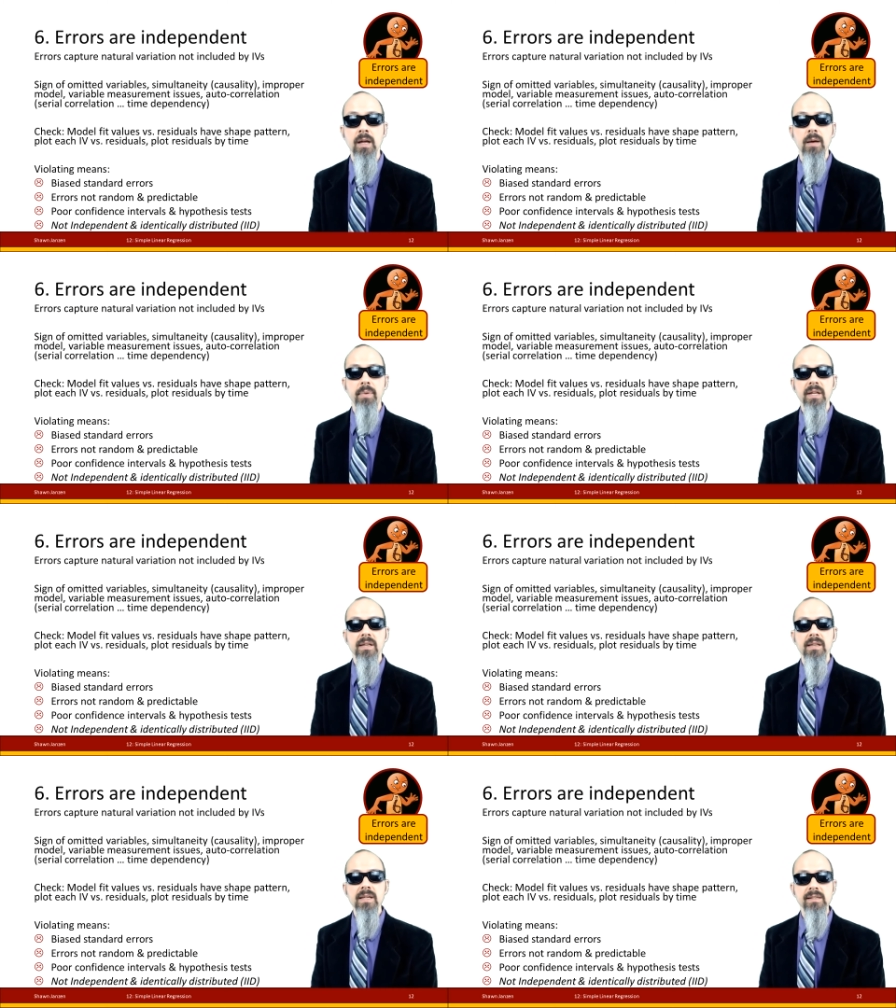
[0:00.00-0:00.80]
But
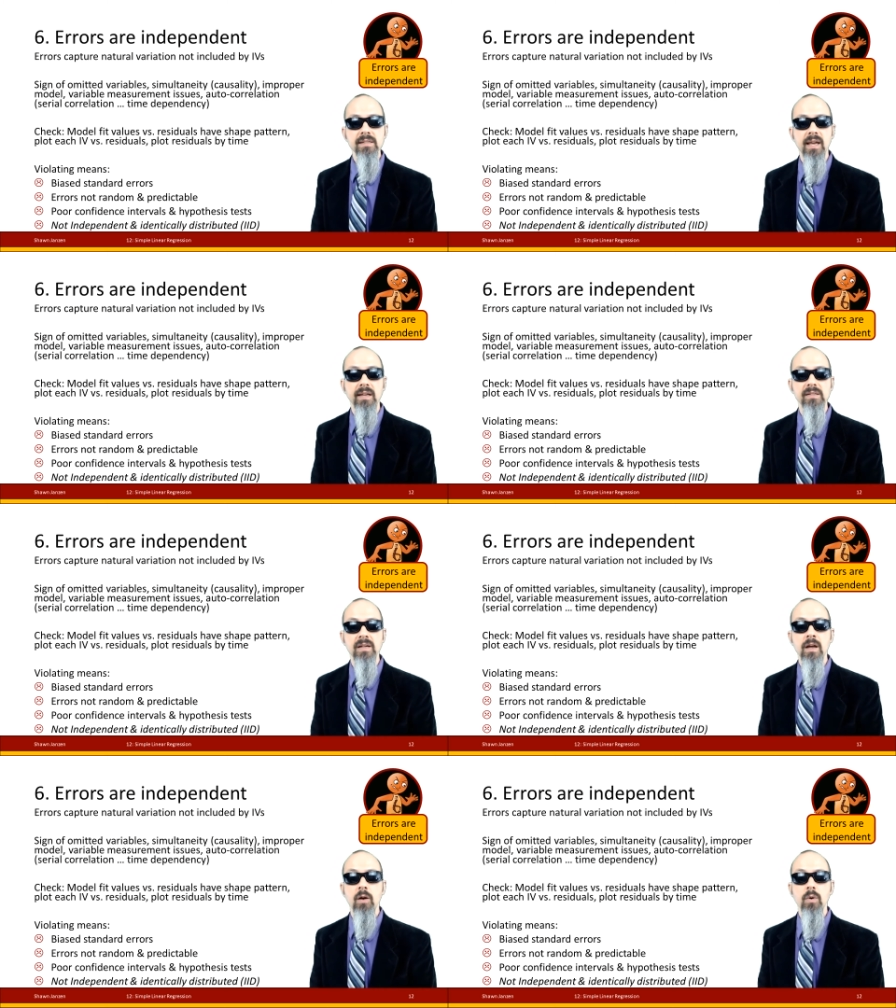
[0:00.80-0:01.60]
in this case,
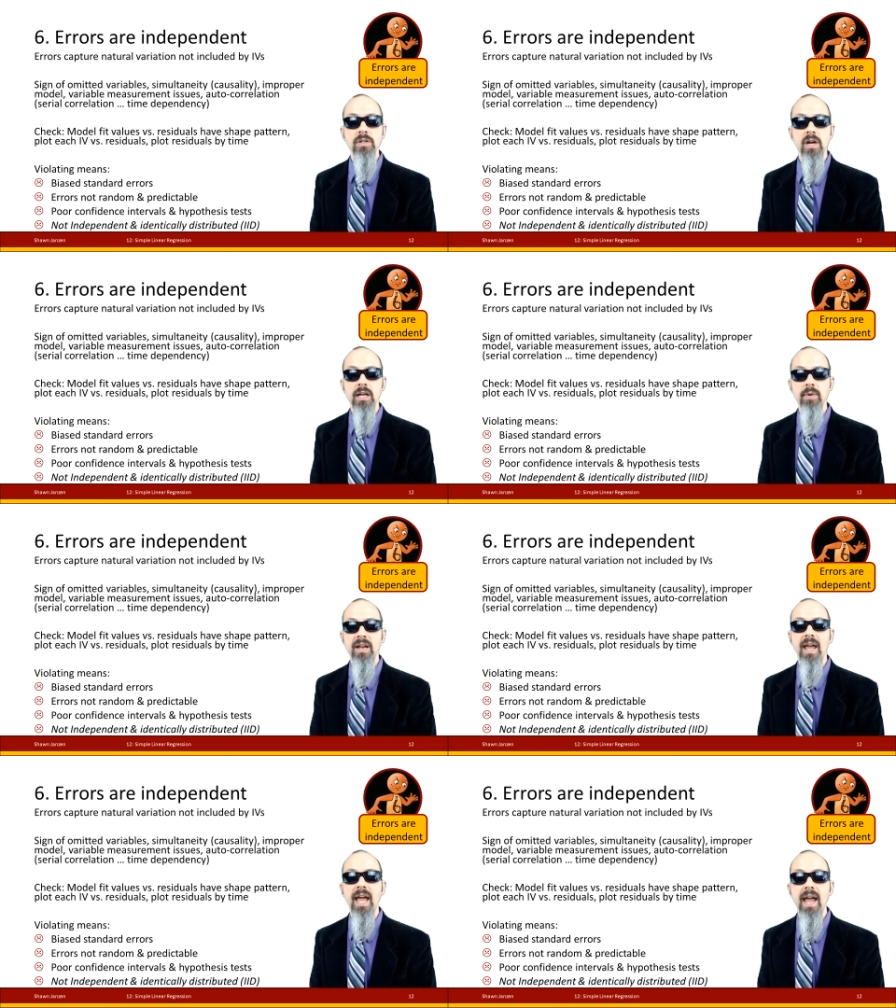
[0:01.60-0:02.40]
we're talking about
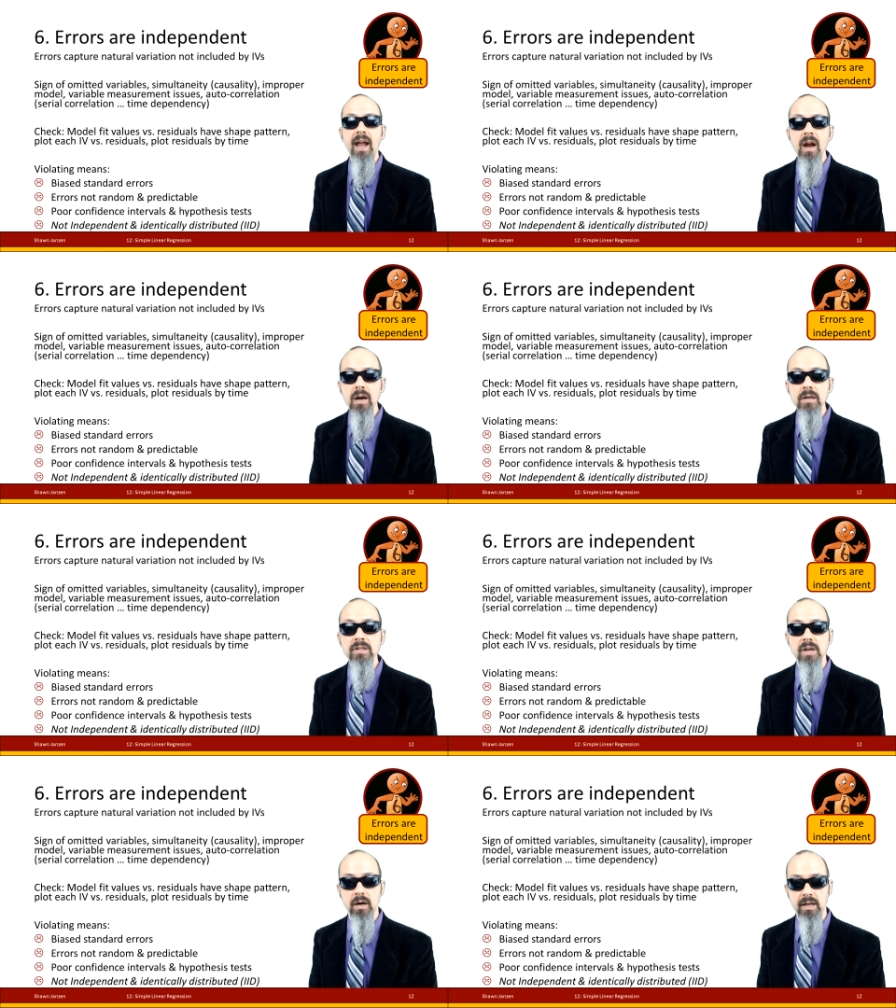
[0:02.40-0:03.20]
errors
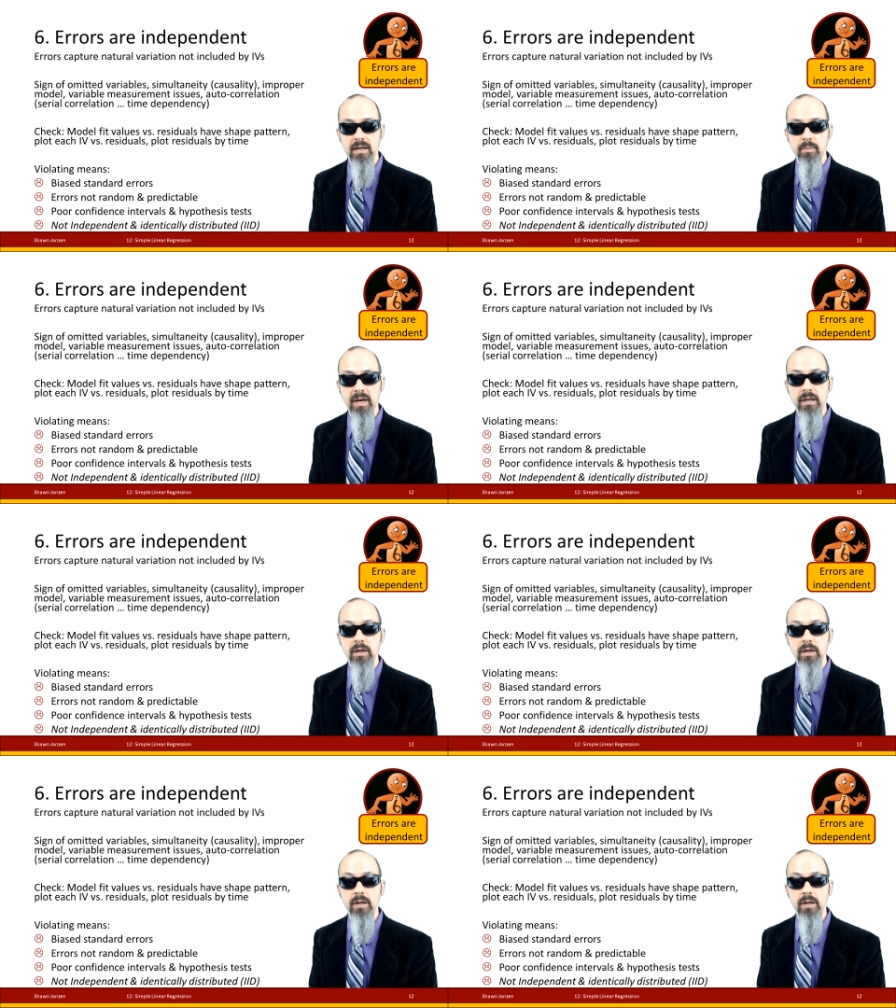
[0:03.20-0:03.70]
are independent.